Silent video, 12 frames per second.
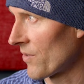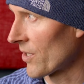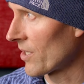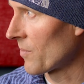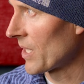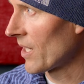if
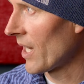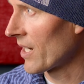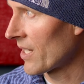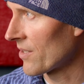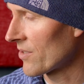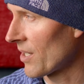you're going to be
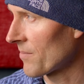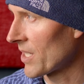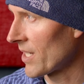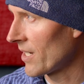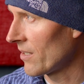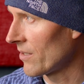cutting in
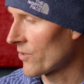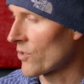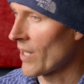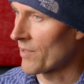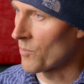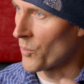something
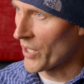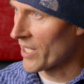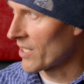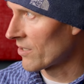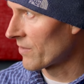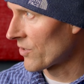else, you have to
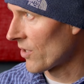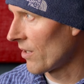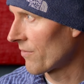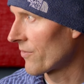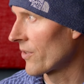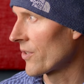bring it into
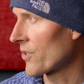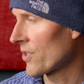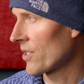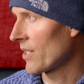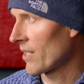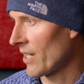Resolve
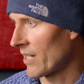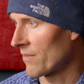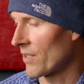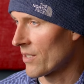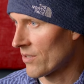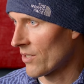first, kind
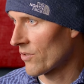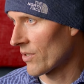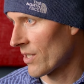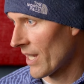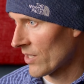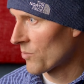of
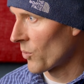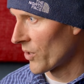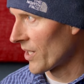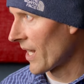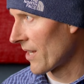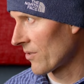essentially
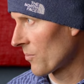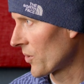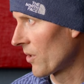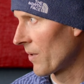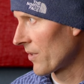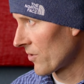export it as a
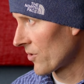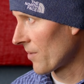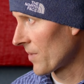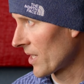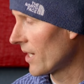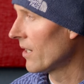ProRes or
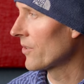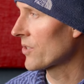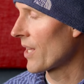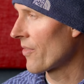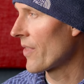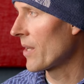something
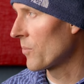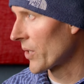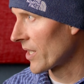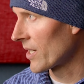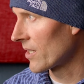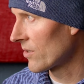else, and then
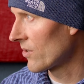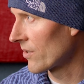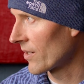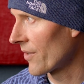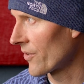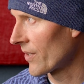bring it into
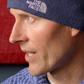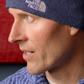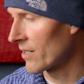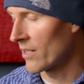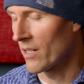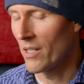your other
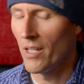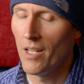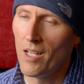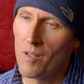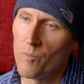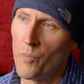editor.
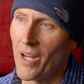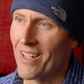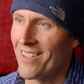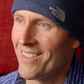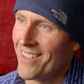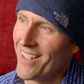
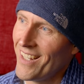But,